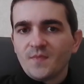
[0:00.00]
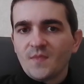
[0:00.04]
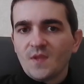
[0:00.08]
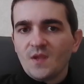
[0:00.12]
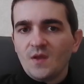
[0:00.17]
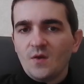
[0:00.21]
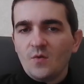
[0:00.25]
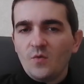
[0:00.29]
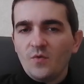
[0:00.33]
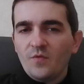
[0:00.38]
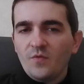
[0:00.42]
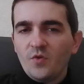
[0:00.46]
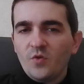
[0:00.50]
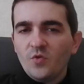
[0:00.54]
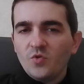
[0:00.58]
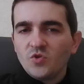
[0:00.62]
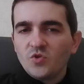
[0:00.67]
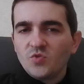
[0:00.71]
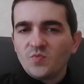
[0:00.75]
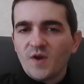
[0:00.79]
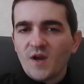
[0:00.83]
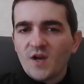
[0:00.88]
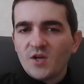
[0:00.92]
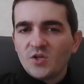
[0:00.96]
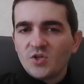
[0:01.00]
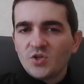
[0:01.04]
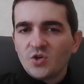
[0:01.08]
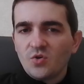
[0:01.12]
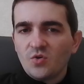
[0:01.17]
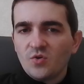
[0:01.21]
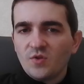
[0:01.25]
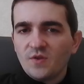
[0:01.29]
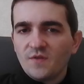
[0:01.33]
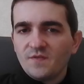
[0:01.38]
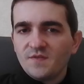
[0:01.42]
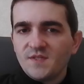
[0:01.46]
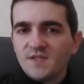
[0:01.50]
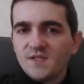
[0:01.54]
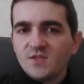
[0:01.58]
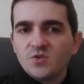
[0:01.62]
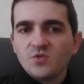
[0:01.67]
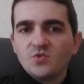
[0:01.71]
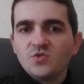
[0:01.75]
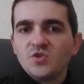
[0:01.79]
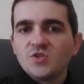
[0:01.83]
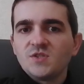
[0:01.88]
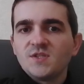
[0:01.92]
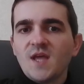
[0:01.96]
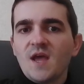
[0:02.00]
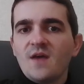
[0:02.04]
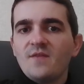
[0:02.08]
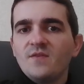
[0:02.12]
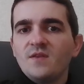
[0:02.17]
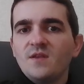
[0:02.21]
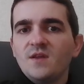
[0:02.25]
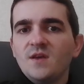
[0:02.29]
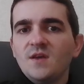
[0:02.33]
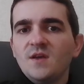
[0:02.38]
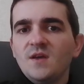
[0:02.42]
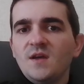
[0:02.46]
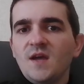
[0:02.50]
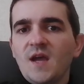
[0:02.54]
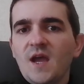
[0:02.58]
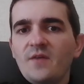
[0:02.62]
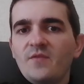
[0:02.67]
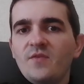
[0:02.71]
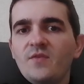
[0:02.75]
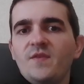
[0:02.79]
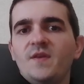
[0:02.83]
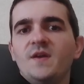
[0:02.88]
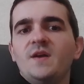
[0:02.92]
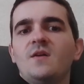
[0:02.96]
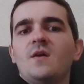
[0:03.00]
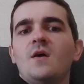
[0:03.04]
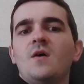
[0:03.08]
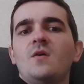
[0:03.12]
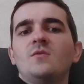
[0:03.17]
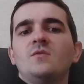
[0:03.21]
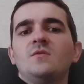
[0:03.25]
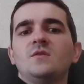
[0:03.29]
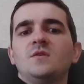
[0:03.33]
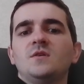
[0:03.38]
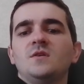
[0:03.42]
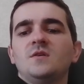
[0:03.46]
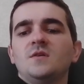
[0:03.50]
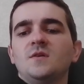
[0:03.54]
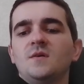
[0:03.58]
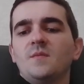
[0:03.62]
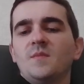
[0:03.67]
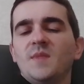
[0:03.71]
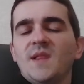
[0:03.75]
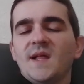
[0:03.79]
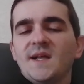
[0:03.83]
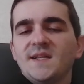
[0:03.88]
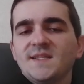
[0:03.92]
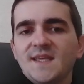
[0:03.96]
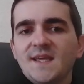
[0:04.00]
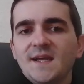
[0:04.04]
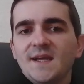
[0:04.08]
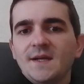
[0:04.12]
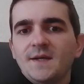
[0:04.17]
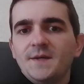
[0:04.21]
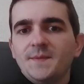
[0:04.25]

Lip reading: With huge pressure on f6, on g7, everything around black's king.